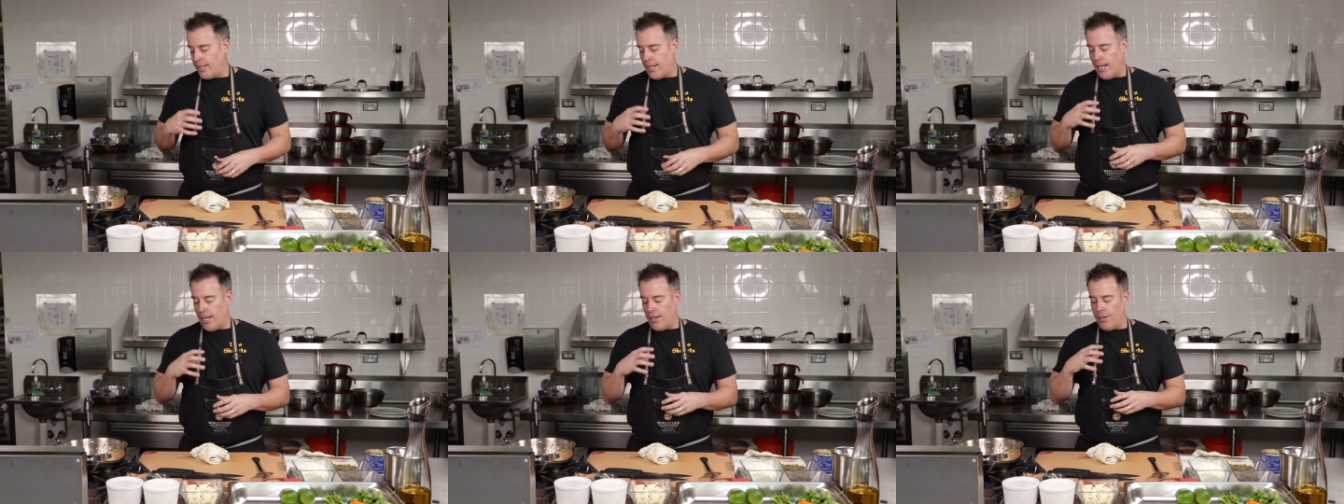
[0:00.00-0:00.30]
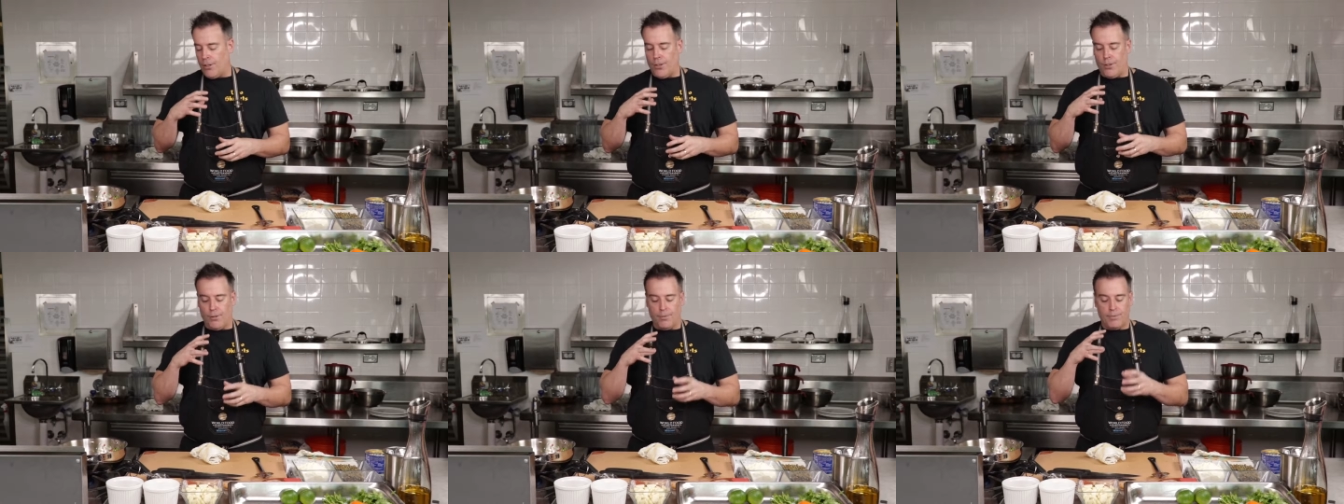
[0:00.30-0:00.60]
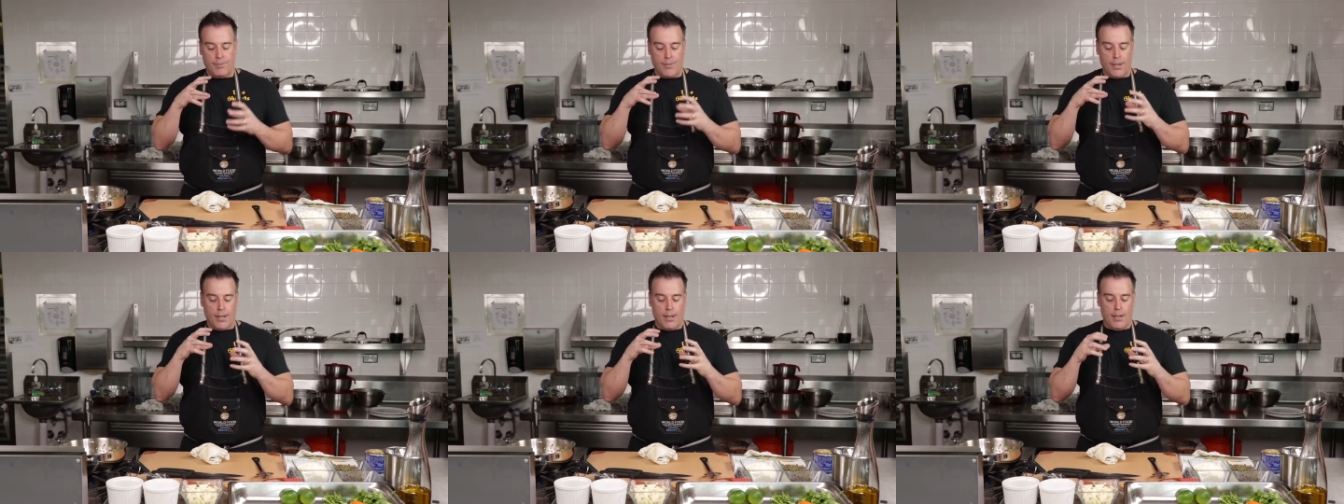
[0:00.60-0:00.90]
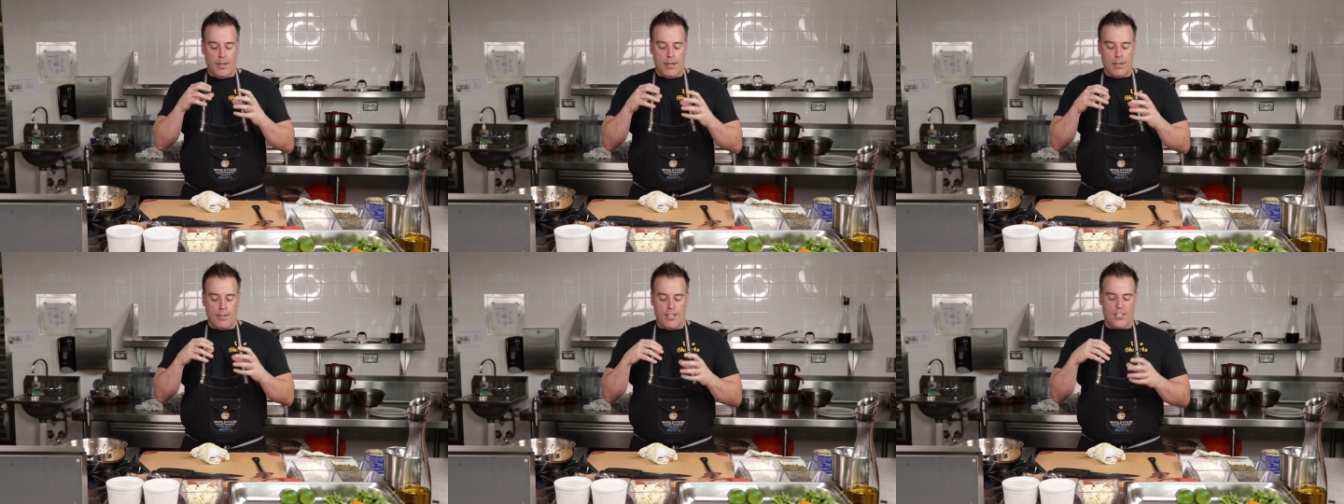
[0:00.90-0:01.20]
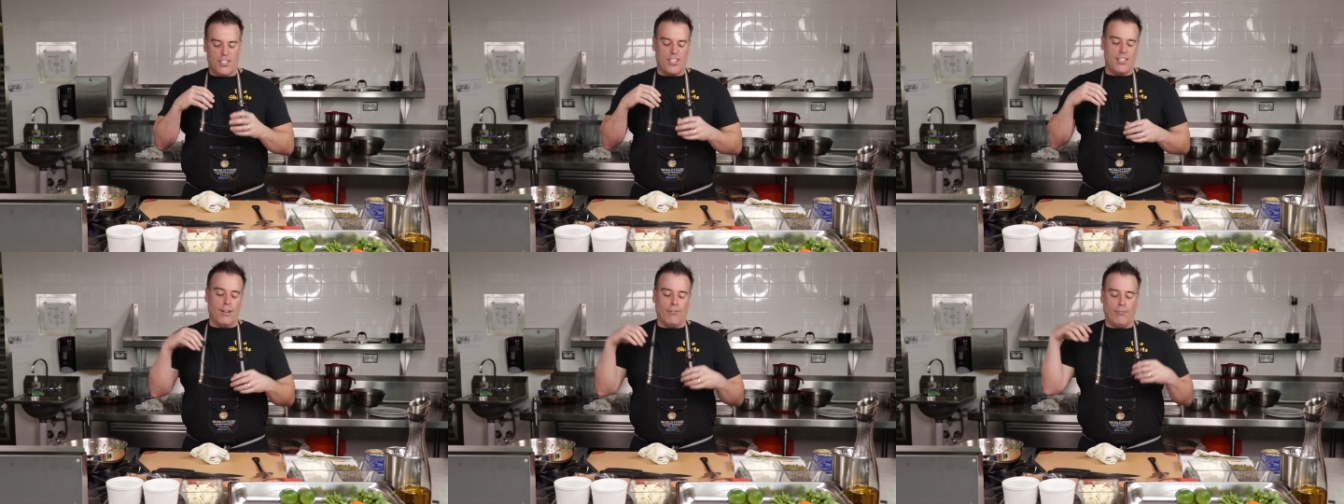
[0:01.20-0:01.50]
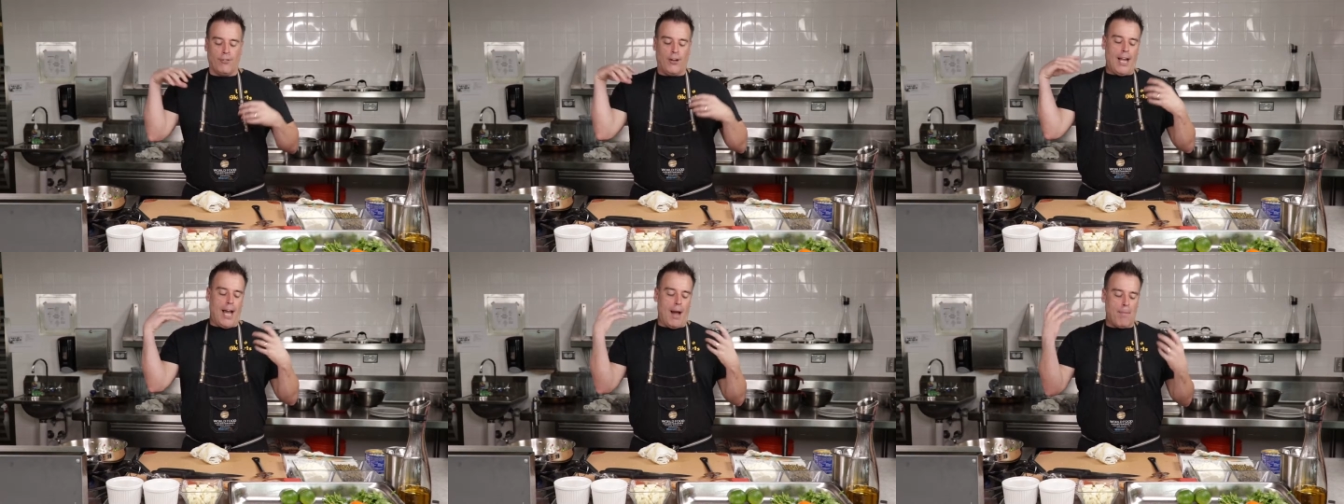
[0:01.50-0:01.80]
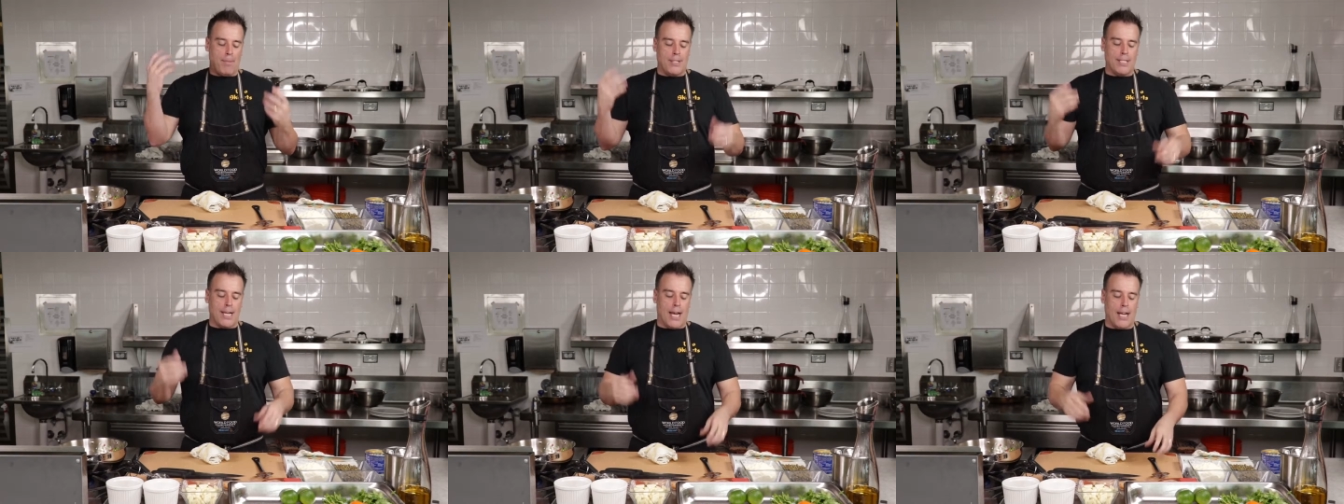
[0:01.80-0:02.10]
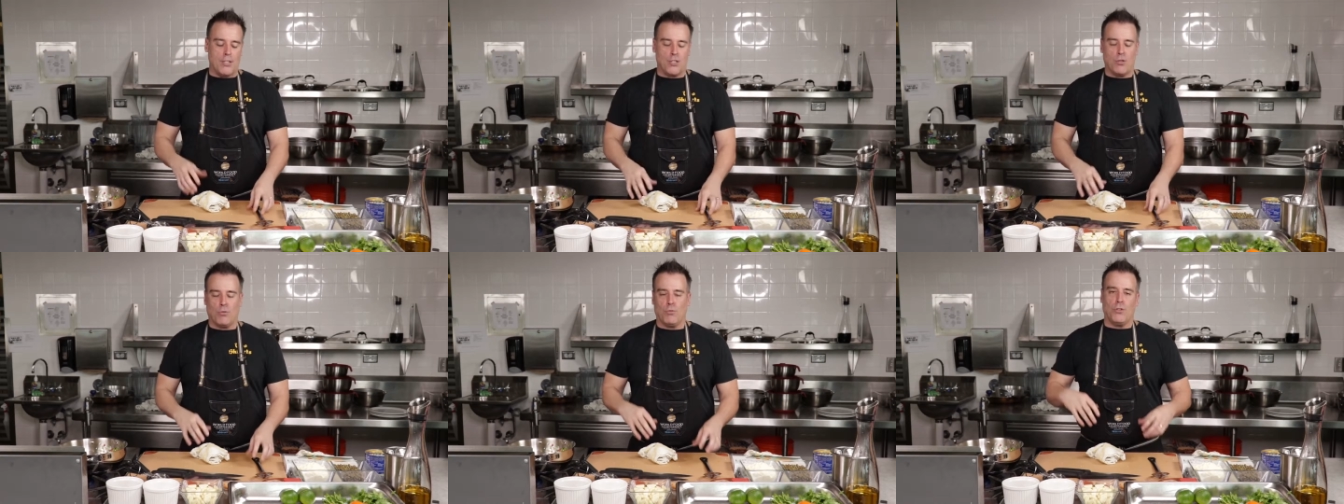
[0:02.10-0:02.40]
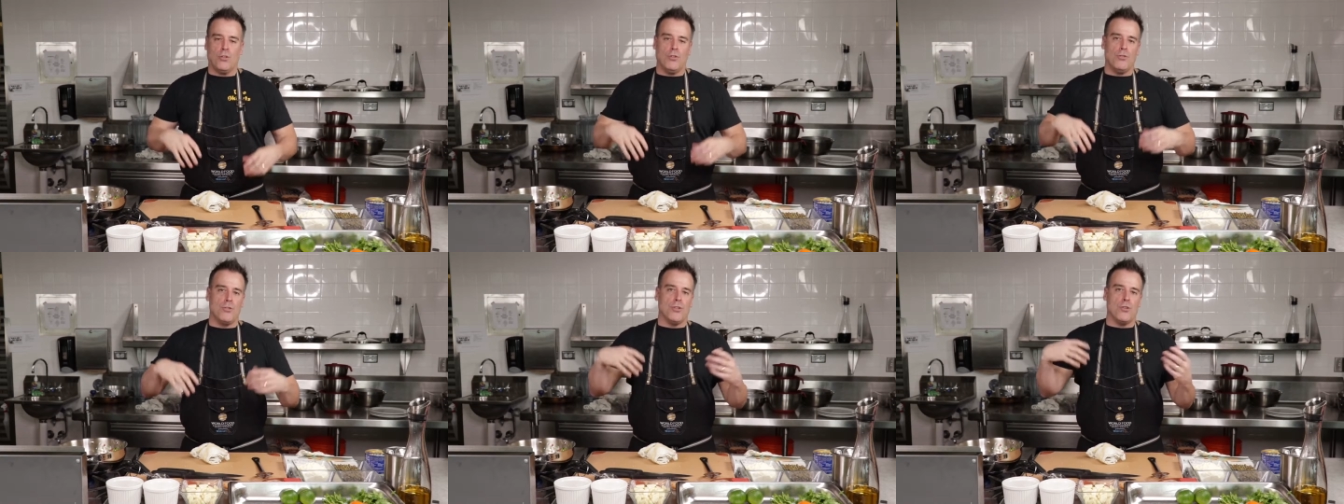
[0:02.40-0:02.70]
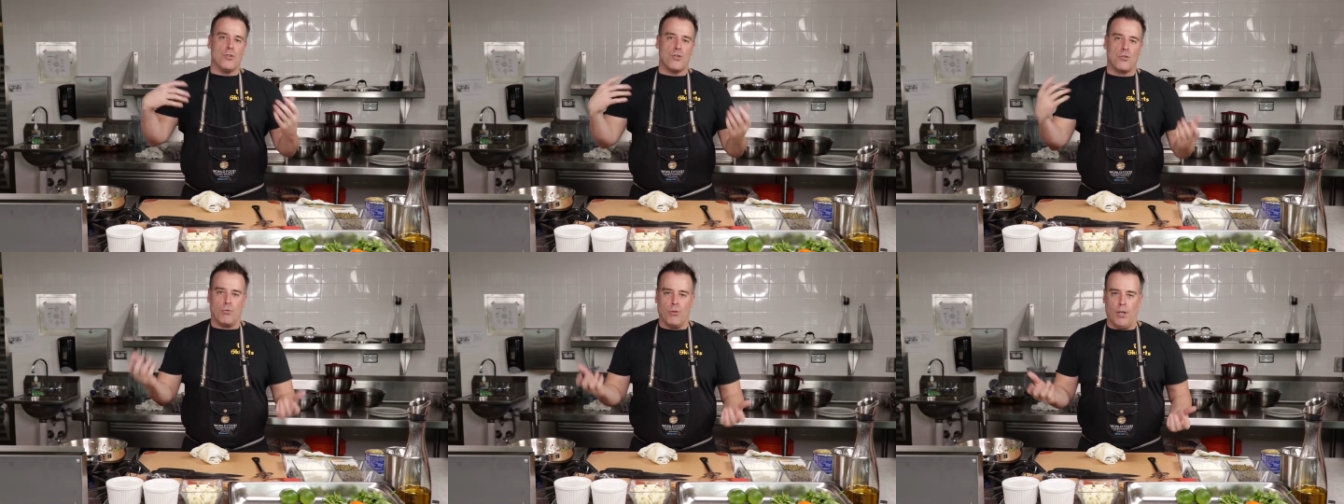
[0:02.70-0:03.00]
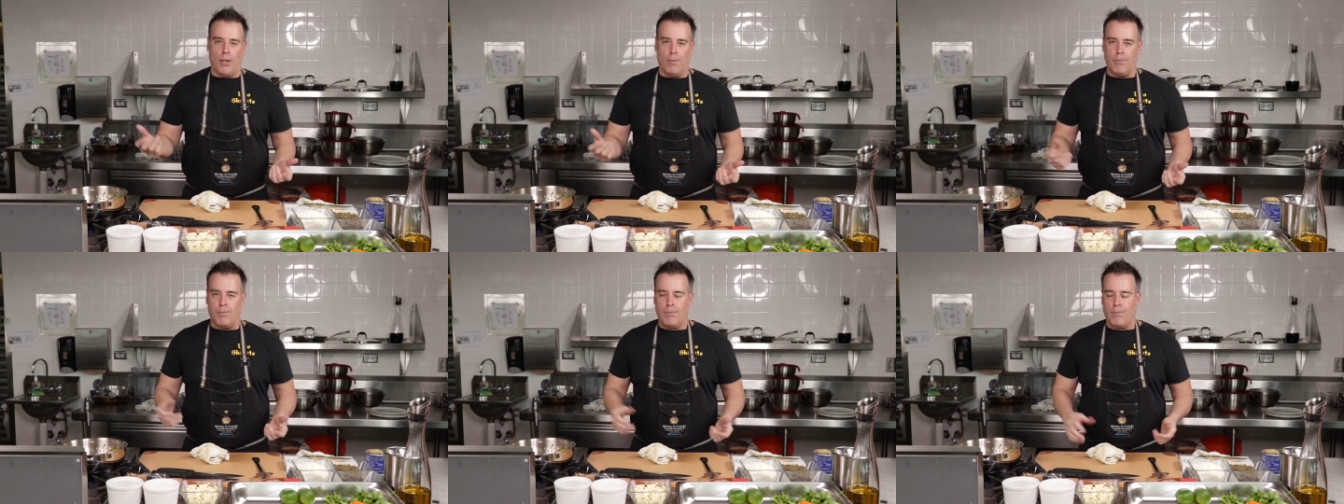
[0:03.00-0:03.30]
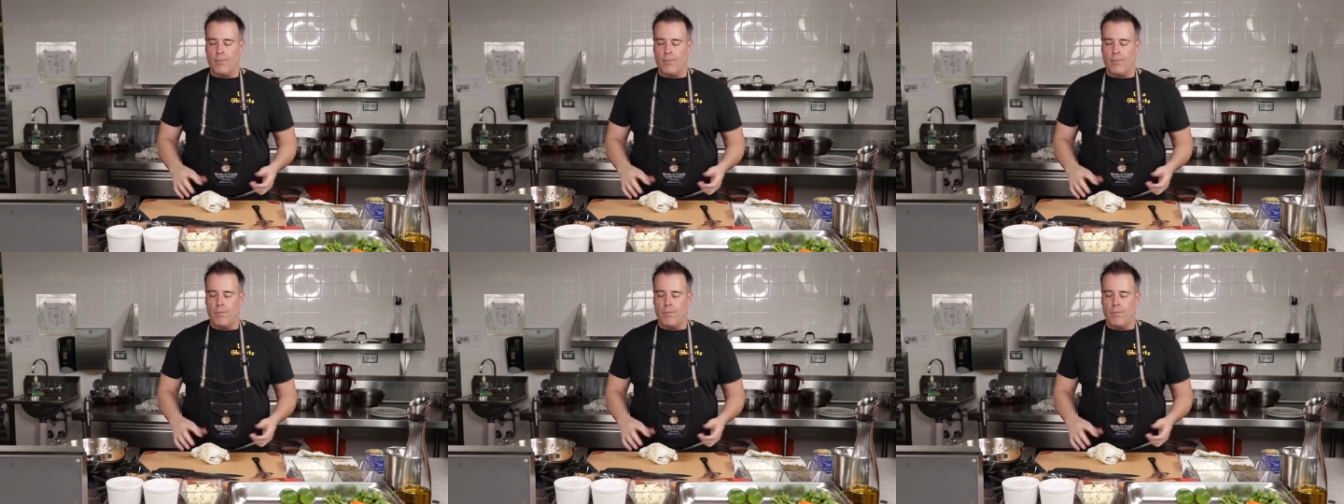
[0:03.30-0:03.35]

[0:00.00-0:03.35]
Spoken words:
I don't know, this different appetizer using shrimp.